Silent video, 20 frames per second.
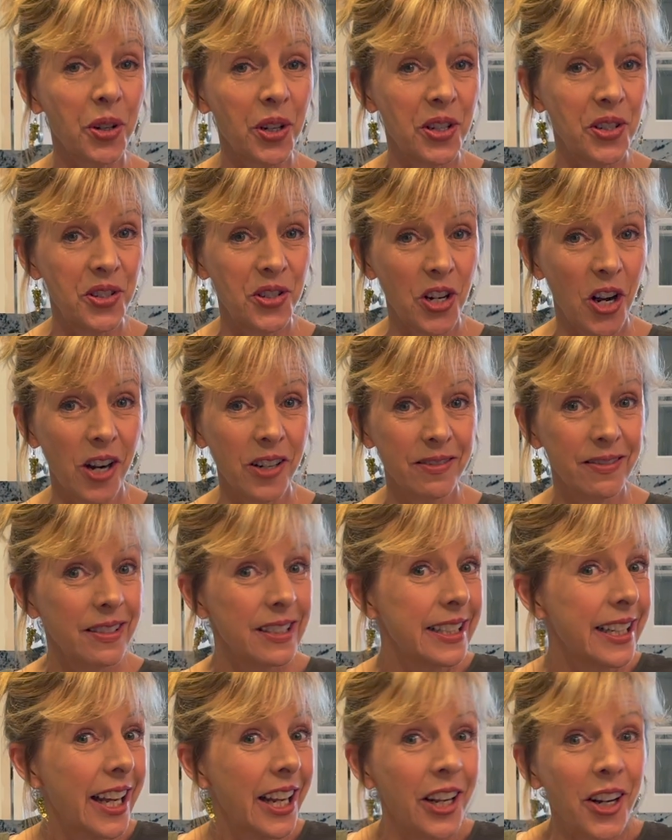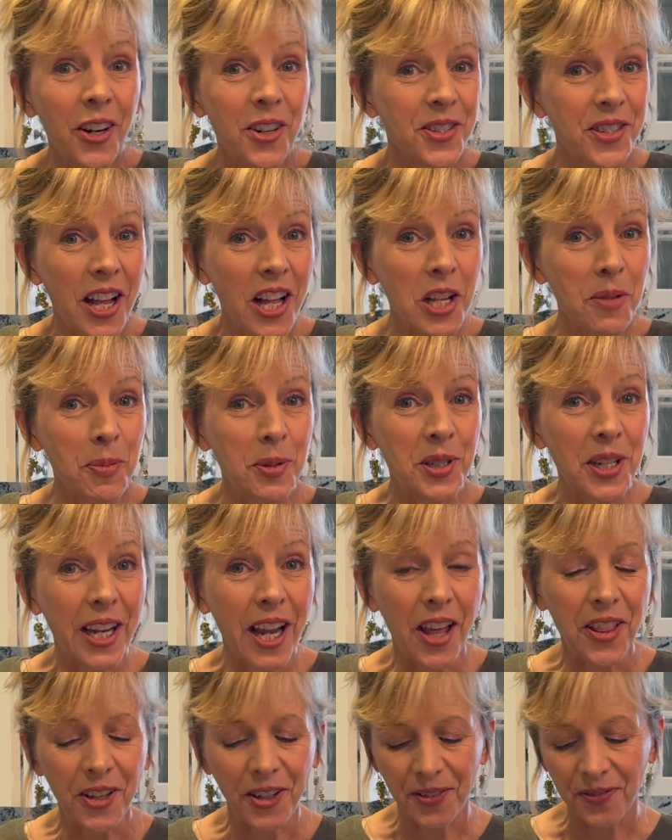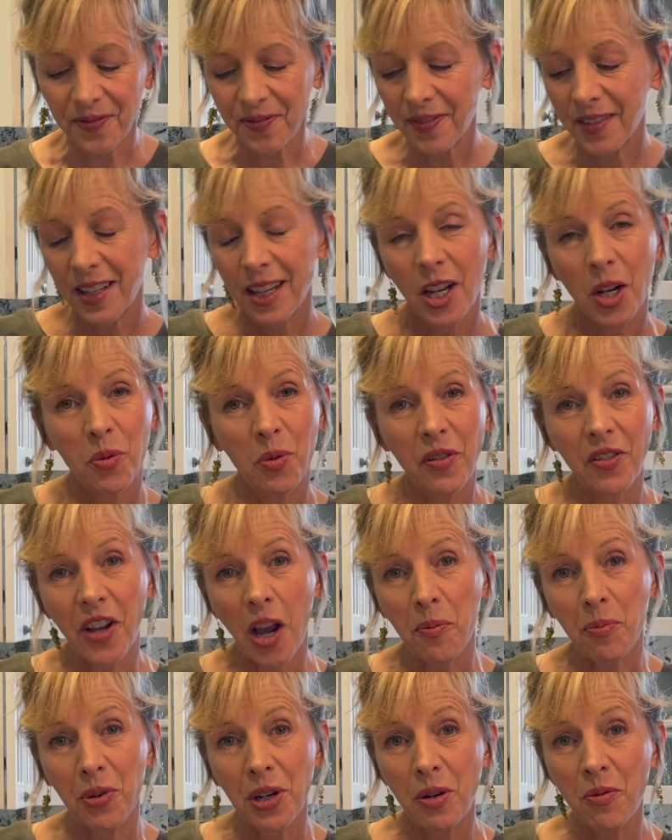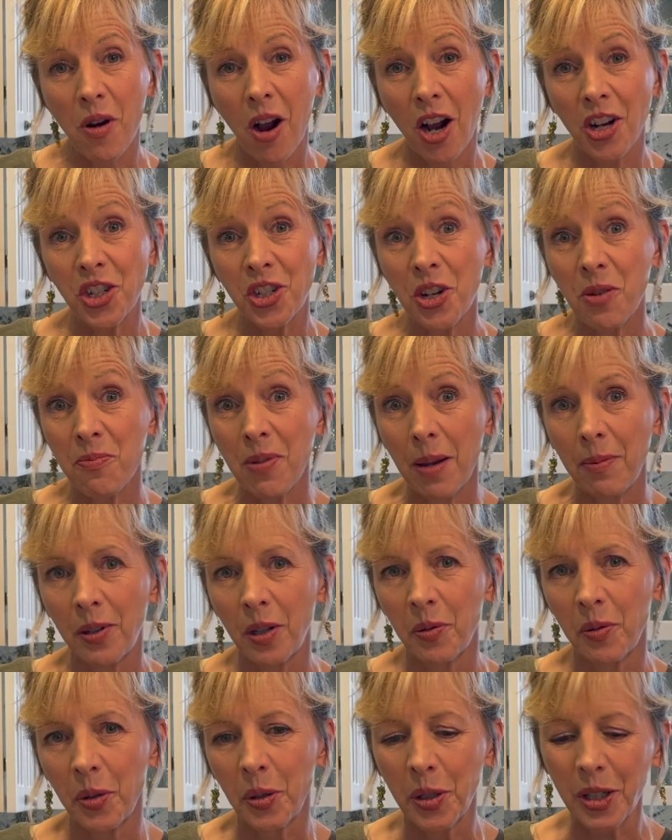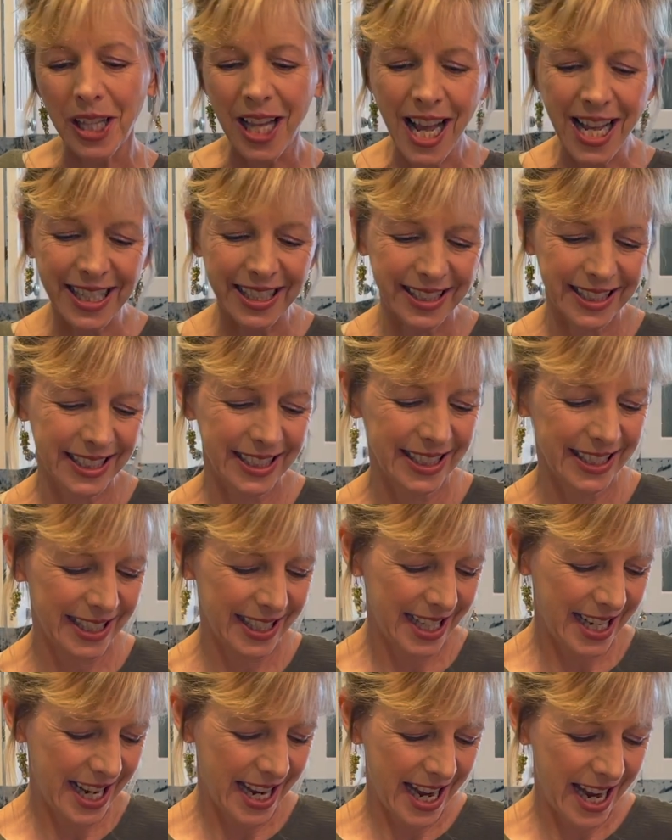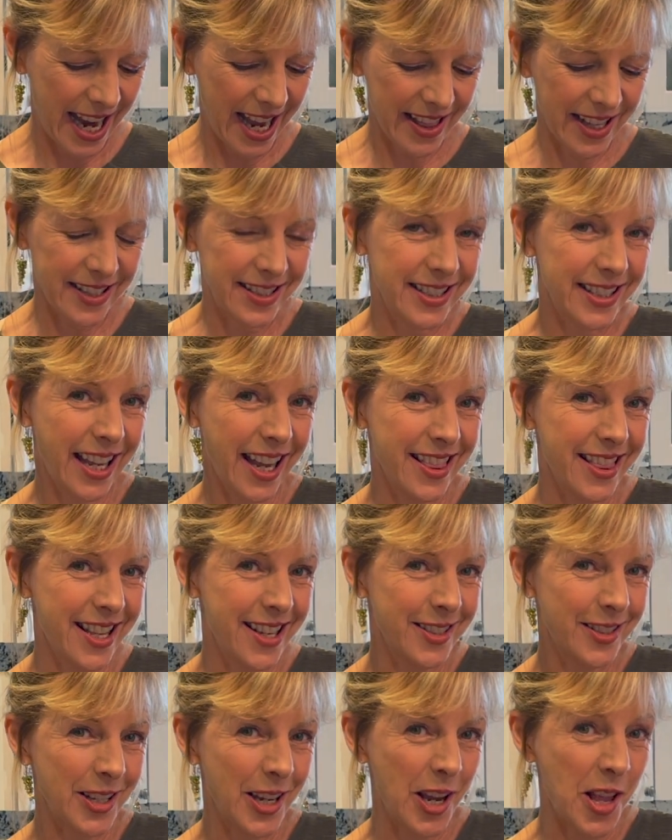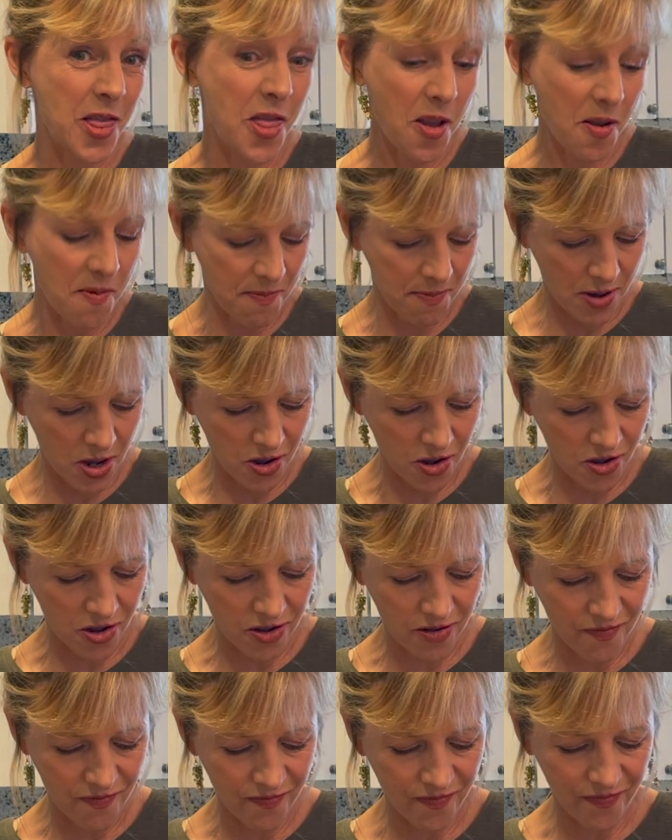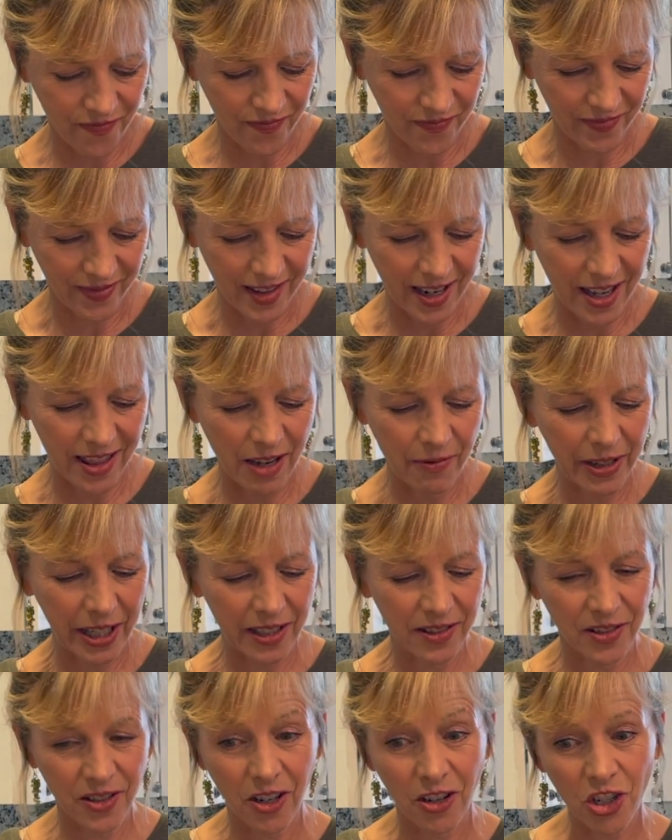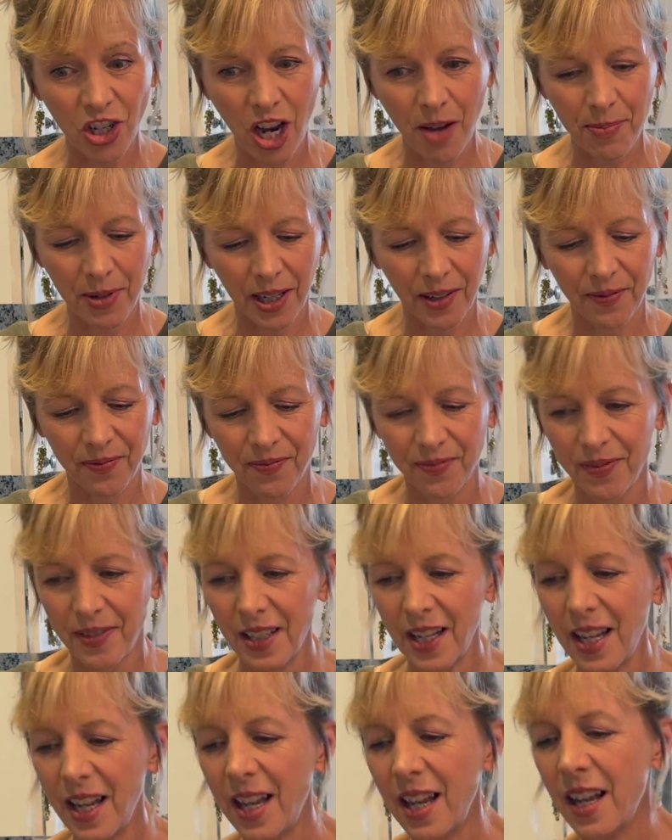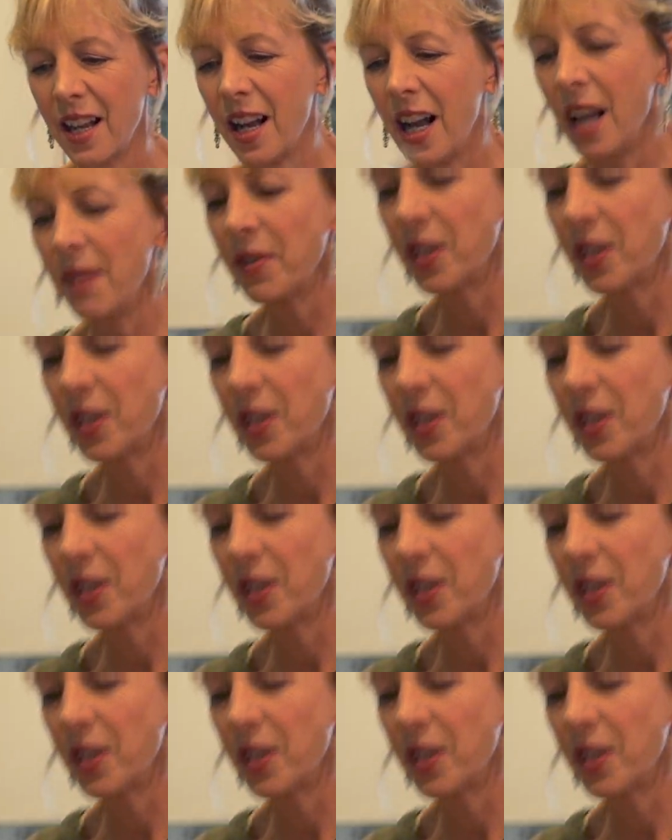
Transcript: gonna start getting our salad put together. We've got pre-washed baby arugula and let's get this in the bowl and then we can start chopping. I'm